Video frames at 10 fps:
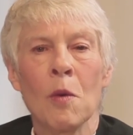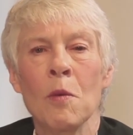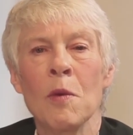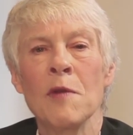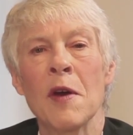
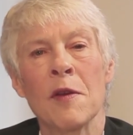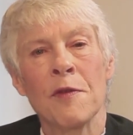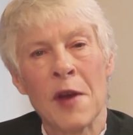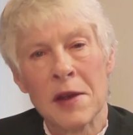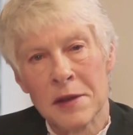We've had a
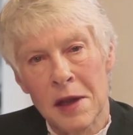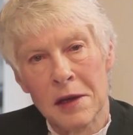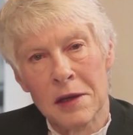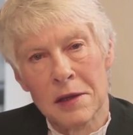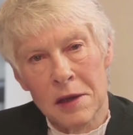
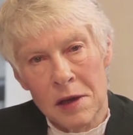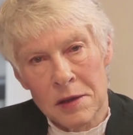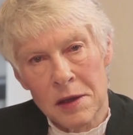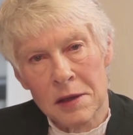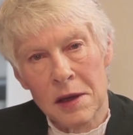fascinating
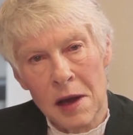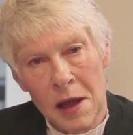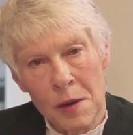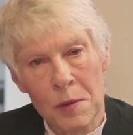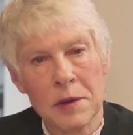discussion
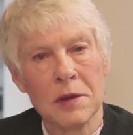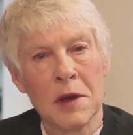today with